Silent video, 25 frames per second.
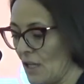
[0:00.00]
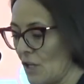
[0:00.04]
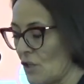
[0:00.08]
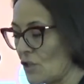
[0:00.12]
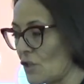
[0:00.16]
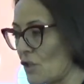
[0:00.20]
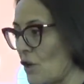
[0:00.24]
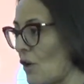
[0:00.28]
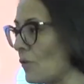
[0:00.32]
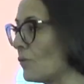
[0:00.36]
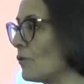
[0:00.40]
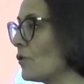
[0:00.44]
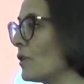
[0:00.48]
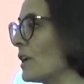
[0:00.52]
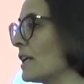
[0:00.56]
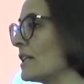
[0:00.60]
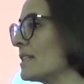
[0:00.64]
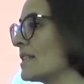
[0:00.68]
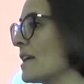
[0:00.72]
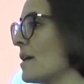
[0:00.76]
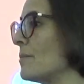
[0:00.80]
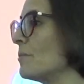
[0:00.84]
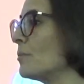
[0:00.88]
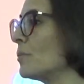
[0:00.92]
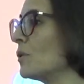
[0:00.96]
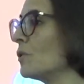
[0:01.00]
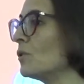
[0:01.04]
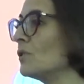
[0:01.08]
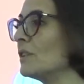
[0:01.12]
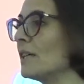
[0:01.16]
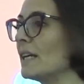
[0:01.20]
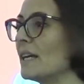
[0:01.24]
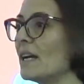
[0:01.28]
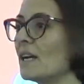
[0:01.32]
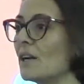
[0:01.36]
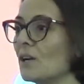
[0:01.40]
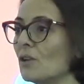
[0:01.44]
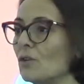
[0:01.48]
So, for example,
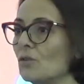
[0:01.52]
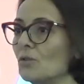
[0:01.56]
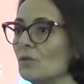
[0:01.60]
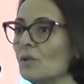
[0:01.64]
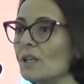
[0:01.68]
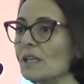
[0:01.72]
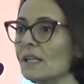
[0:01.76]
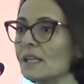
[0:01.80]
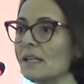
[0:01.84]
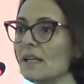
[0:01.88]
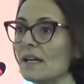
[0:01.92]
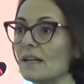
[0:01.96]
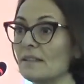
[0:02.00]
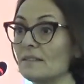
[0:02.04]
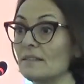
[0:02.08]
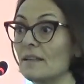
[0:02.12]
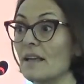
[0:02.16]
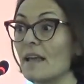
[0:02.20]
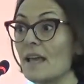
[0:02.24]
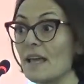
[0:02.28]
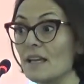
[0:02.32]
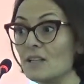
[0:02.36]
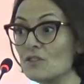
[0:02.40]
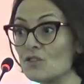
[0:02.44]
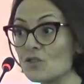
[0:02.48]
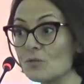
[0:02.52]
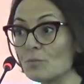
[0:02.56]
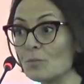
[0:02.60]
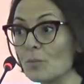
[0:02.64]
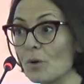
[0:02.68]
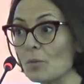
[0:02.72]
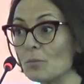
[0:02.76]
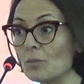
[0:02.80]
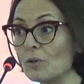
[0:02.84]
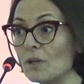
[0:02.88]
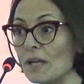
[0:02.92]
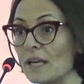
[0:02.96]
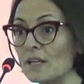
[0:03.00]
they are looking at aging
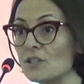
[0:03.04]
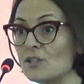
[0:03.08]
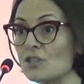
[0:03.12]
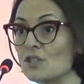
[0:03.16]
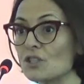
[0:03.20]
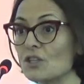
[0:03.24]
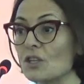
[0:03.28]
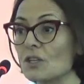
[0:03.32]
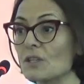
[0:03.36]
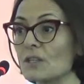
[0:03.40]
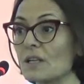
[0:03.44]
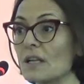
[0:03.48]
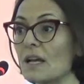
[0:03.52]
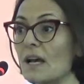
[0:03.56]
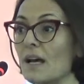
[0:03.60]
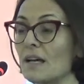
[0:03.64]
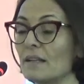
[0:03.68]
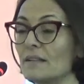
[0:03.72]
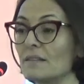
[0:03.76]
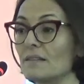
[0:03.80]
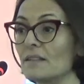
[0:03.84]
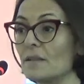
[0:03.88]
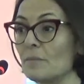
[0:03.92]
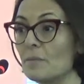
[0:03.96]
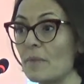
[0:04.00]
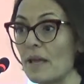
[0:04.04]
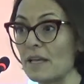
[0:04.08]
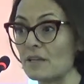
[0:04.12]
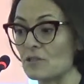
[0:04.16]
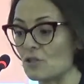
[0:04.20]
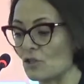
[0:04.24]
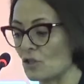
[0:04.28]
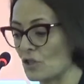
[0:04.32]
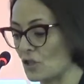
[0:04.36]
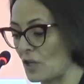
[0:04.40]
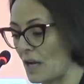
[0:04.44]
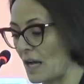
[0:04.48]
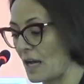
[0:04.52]
population, at
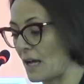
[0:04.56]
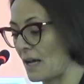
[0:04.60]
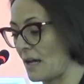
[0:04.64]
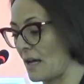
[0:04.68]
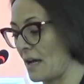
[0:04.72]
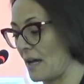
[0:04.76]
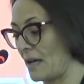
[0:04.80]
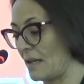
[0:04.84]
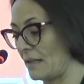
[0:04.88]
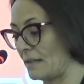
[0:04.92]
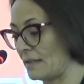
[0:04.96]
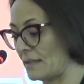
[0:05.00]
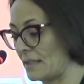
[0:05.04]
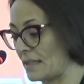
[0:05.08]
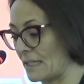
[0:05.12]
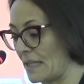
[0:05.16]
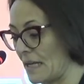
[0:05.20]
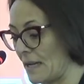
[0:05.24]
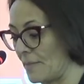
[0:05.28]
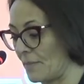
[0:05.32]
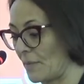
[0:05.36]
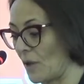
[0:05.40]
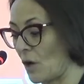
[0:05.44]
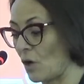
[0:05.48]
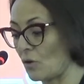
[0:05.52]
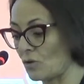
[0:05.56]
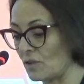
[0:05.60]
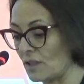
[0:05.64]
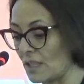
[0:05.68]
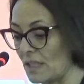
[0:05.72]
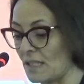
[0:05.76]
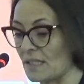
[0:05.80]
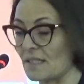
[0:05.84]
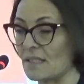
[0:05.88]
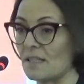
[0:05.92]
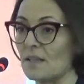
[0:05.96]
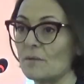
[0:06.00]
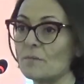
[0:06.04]
dementia, at um,
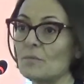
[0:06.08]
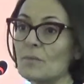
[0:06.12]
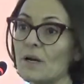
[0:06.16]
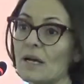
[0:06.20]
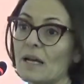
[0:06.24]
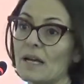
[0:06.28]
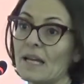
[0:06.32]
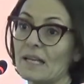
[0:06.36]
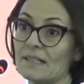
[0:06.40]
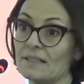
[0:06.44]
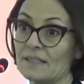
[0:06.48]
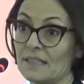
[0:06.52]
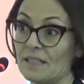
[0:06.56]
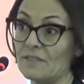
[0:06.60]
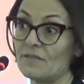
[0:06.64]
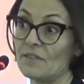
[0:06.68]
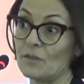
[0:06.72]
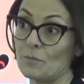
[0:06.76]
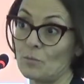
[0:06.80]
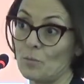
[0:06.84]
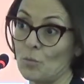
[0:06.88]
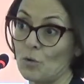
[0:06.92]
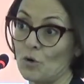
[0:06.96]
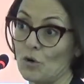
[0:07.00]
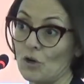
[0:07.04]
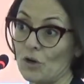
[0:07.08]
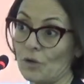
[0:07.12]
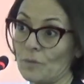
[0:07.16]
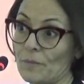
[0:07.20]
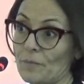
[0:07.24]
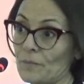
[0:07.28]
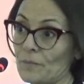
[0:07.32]
autism, and even more.